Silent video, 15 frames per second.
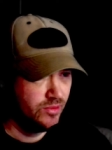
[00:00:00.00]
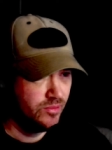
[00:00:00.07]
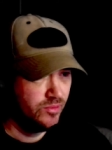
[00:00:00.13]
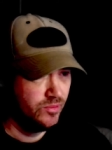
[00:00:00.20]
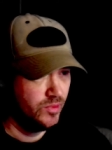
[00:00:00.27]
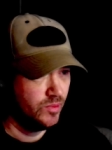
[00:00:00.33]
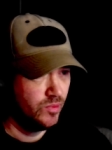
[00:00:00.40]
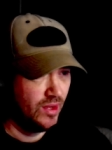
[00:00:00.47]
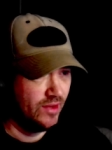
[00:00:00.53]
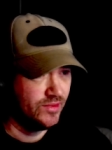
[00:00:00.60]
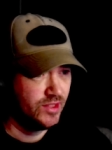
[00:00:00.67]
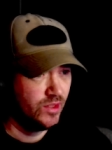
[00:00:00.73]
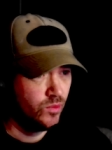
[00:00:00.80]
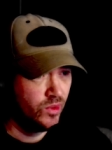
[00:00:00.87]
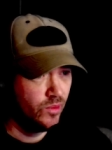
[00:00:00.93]
to do
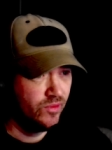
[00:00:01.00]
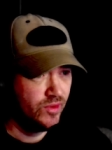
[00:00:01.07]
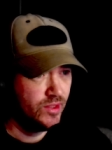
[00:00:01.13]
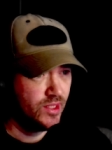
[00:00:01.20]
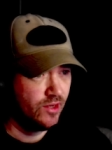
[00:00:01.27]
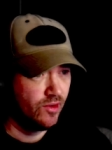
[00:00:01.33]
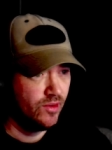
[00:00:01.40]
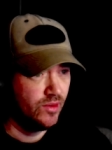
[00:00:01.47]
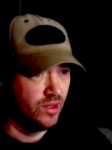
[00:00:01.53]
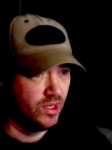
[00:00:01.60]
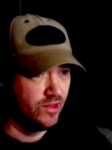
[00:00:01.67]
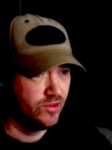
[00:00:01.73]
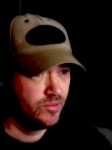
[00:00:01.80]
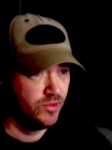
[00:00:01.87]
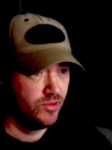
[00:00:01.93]
as they will within their own
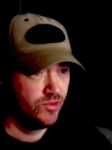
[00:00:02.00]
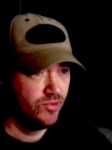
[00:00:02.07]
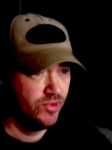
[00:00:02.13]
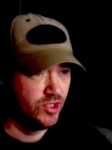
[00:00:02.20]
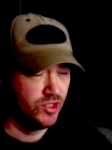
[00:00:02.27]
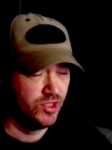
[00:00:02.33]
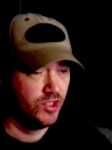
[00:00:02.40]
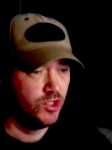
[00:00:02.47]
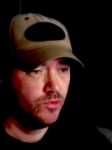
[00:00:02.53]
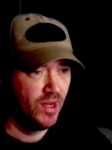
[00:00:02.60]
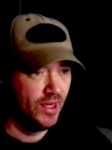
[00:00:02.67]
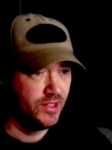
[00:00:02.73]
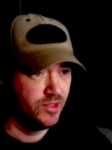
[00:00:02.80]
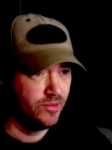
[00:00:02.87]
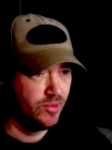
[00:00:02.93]
lives, but it's really just
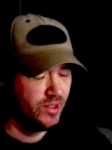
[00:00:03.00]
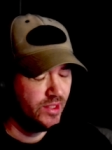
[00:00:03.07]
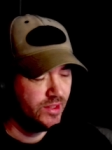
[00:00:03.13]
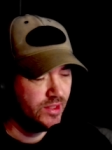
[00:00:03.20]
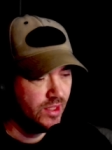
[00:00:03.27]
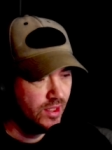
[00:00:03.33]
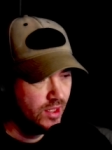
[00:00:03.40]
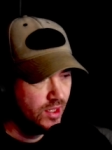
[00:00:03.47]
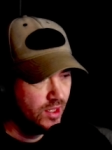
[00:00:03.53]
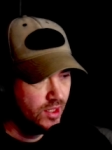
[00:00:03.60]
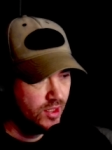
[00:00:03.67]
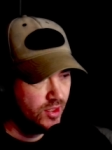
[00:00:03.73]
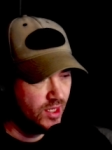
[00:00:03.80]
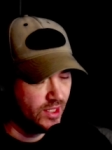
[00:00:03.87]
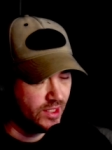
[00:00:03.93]
expand your mind.
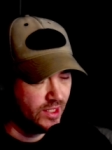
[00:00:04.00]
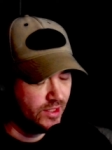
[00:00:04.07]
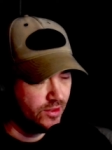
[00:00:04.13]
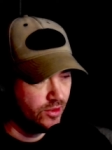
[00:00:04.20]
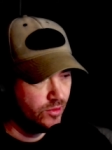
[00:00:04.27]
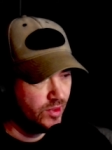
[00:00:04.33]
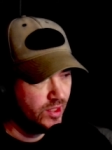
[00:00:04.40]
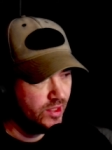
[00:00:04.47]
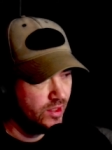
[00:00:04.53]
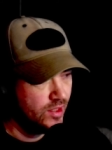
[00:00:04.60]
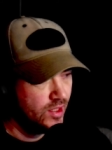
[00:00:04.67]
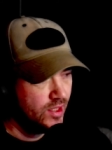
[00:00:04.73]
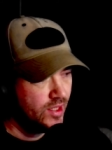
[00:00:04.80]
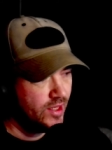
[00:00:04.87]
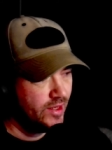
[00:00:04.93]
I get nowhere.
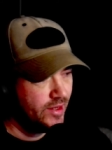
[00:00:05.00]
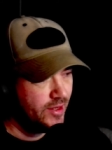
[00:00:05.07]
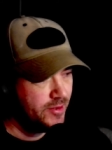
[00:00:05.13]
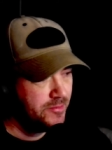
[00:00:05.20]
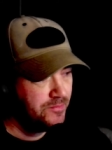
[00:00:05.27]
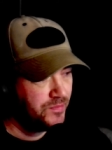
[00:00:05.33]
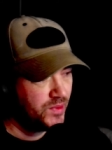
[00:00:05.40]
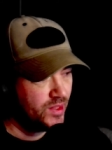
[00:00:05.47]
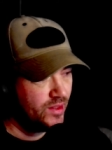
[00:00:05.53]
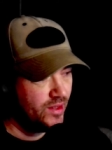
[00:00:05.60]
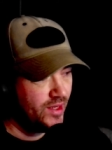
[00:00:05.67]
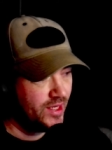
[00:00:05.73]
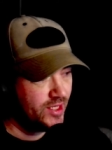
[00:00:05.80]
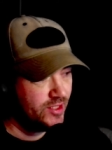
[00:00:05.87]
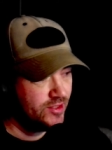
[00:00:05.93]
Um,
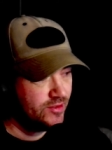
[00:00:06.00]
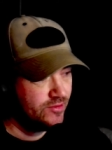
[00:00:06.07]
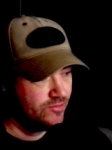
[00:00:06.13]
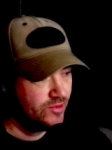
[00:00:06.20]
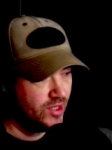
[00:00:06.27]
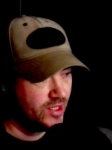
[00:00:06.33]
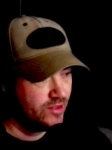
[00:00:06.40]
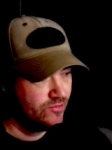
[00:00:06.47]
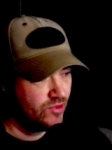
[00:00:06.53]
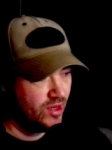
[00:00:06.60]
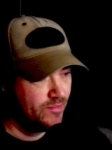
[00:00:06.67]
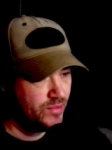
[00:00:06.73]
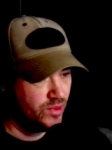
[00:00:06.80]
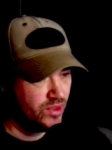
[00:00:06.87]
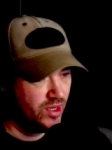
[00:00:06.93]
I can I can
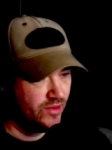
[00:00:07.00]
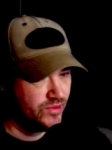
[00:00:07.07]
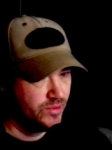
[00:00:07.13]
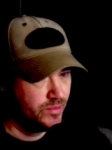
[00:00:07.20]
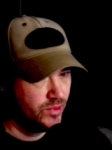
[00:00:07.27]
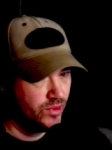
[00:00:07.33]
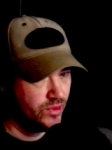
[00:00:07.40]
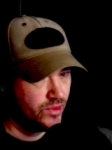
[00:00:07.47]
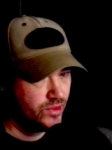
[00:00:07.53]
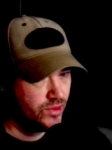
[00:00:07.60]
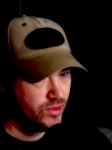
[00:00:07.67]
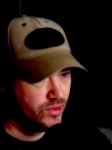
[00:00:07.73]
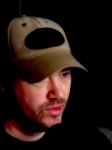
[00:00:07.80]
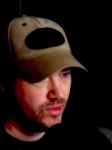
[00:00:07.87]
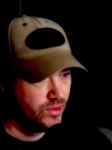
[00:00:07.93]
write book after book.
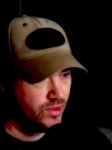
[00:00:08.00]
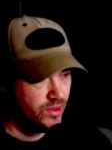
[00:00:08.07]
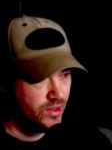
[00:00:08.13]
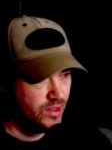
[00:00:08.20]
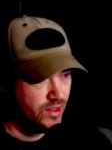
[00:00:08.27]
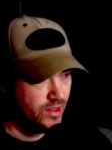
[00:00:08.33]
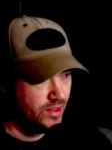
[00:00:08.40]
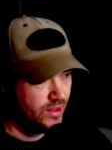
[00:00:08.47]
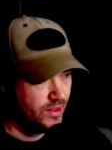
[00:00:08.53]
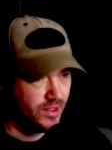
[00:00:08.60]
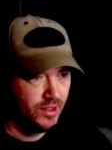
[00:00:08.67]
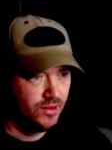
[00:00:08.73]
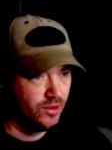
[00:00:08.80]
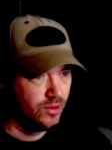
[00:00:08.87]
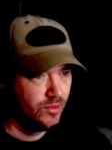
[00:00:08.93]

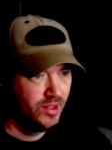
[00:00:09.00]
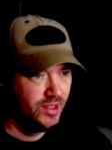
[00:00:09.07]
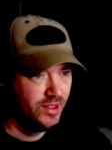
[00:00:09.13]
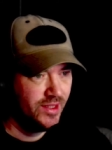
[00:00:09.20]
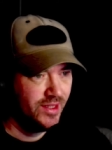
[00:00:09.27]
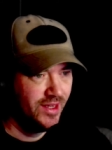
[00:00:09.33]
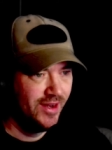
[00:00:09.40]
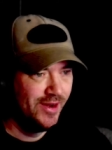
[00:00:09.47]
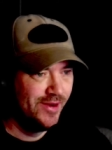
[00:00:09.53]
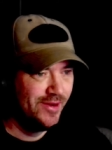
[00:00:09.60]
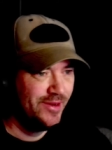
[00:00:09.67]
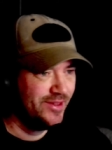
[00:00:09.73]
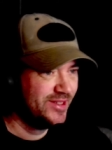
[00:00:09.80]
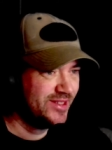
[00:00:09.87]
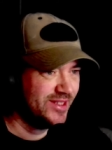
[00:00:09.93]
I get nowhere.
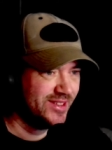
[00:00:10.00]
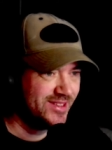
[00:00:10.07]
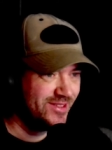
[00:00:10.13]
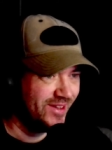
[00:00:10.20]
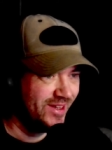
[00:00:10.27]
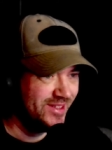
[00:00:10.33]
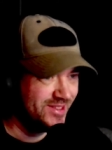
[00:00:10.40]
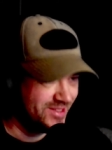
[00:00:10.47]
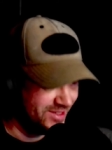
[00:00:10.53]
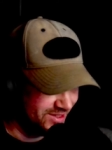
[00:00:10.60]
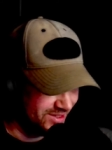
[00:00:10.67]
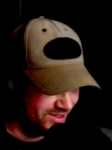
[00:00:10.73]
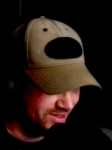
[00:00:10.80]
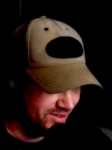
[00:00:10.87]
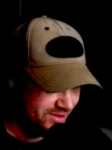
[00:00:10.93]
Uh, it's just crazy,
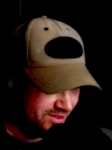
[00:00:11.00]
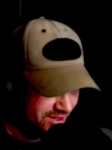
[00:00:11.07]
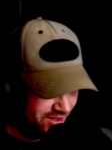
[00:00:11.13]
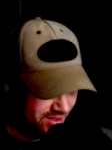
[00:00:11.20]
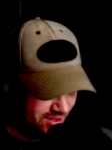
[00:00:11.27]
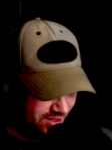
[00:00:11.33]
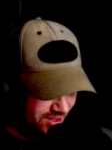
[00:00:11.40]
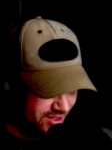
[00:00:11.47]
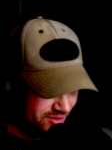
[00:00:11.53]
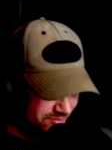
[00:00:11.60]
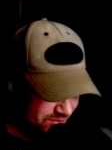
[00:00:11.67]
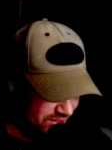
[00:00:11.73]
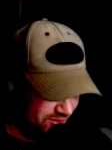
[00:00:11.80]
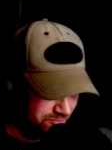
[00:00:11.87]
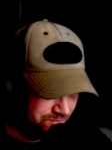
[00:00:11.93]
you know?
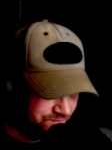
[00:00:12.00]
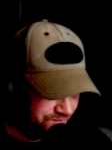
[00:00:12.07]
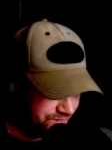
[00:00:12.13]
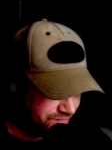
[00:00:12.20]
But